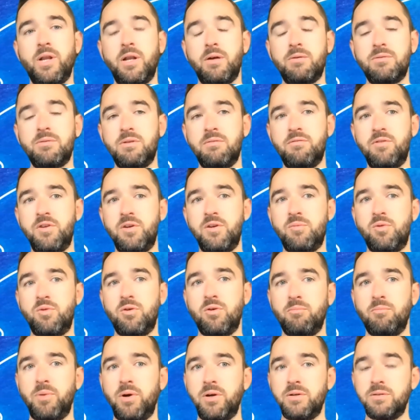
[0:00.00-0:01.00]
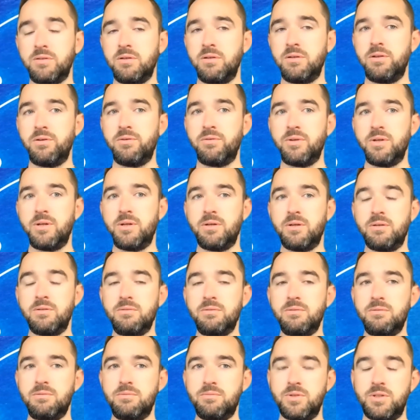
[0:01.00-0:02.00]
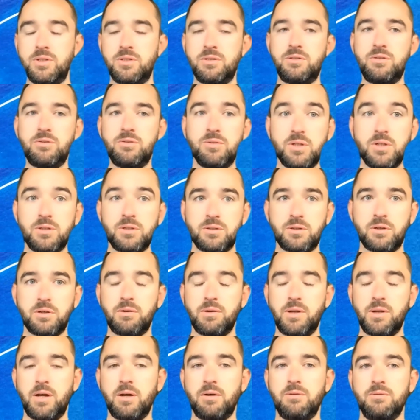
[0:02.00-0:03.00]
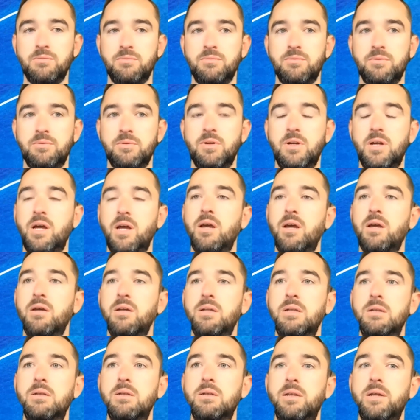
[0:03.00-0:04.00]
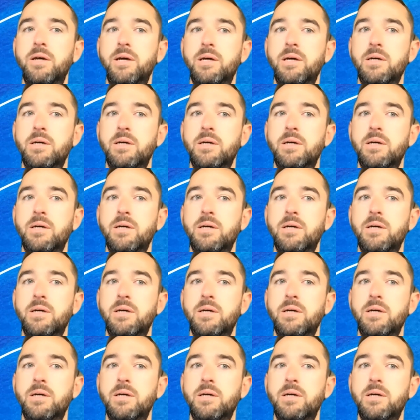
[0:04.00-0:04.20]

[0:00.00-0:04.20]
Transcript: I was at VMworld Barcelona, which is 2 years ago now, and